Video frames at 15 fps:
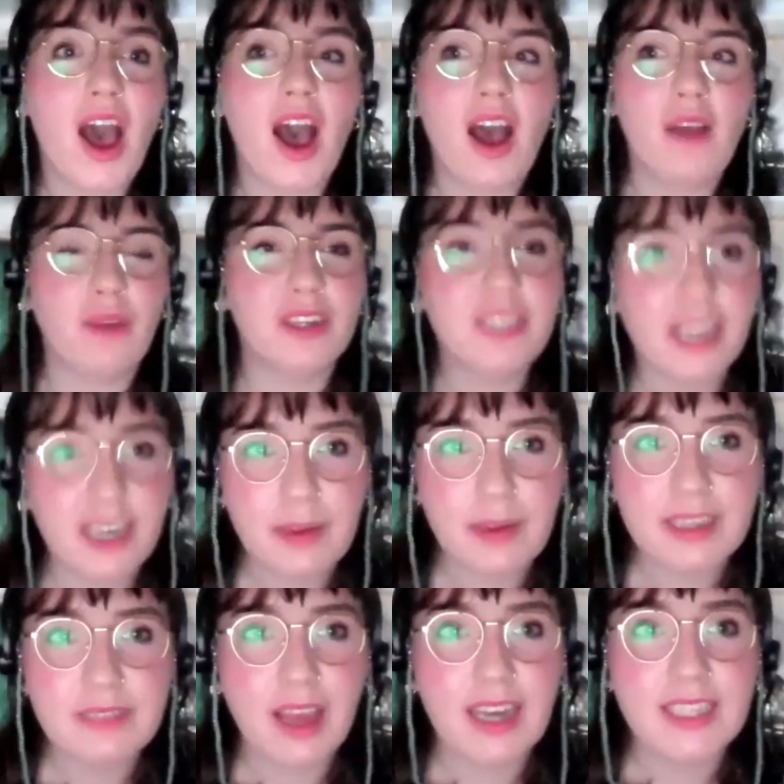on what
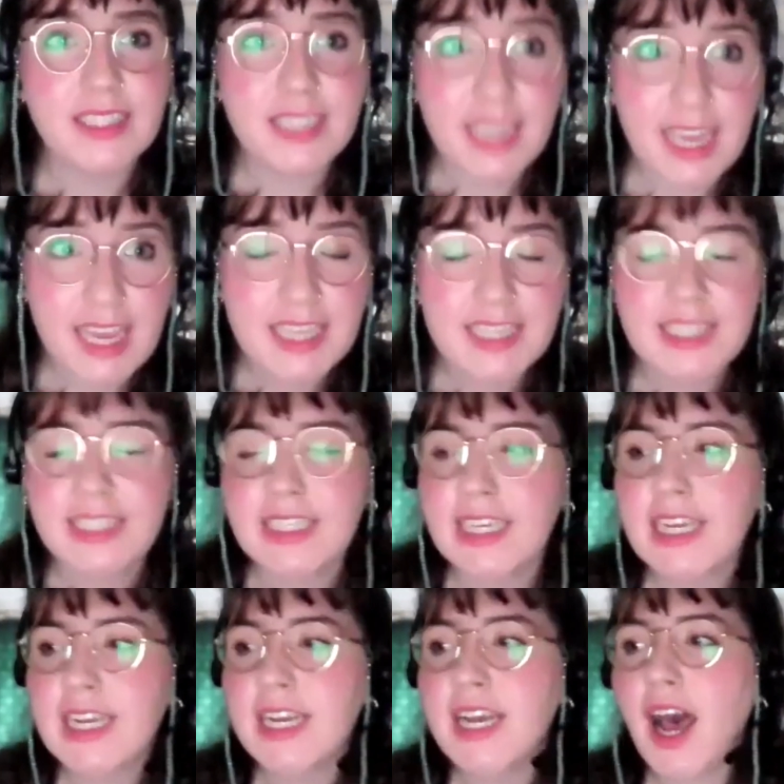gender-based violence is,
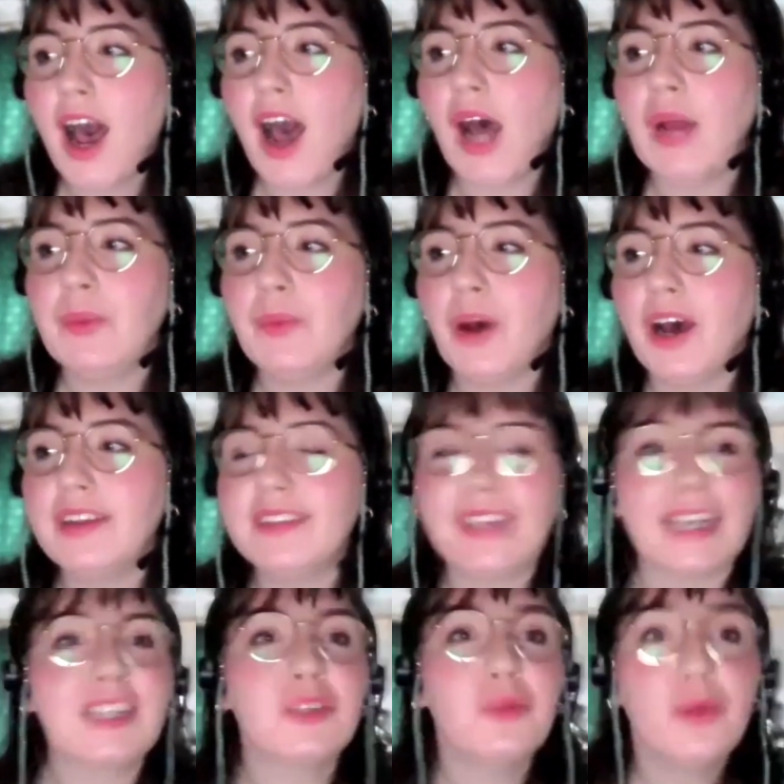on what
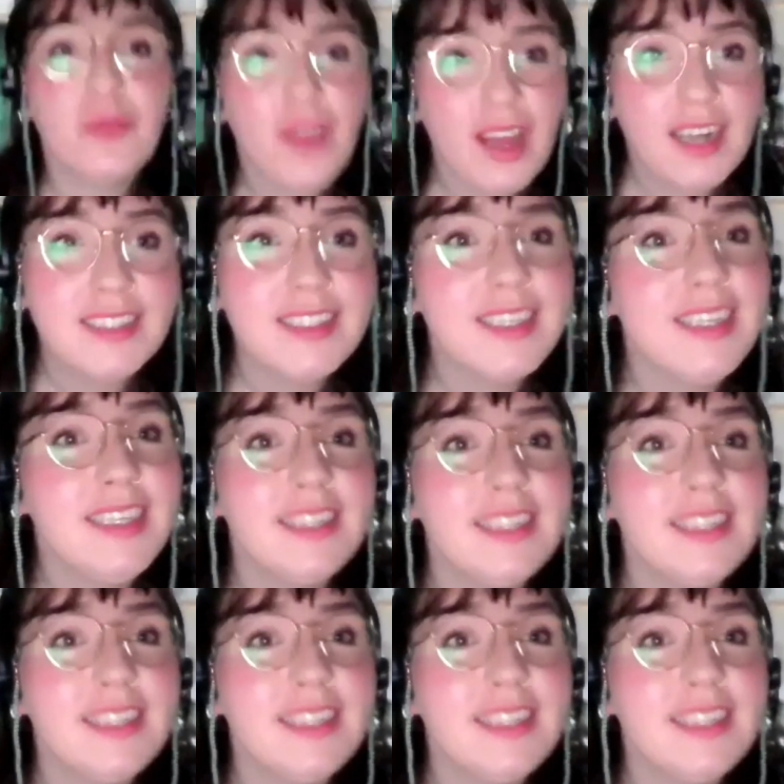sexual violence